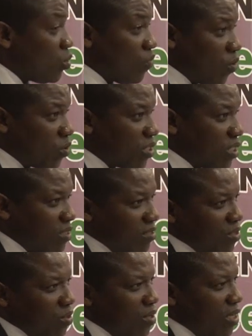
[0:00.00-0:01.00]
force in
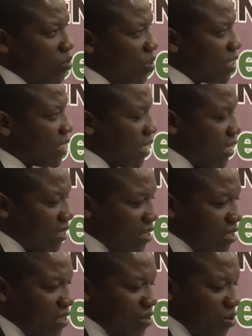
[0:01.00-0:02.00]
2010.
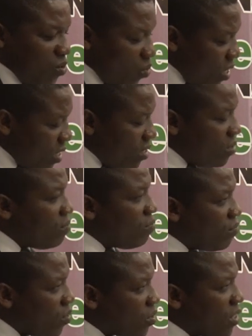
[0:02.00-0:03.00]
We
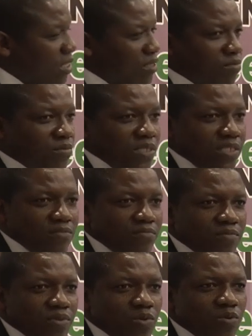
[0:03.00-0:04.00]
thought that we
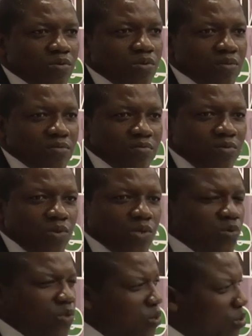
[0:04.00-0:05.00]

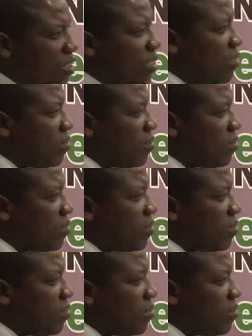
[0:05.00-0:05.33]
could use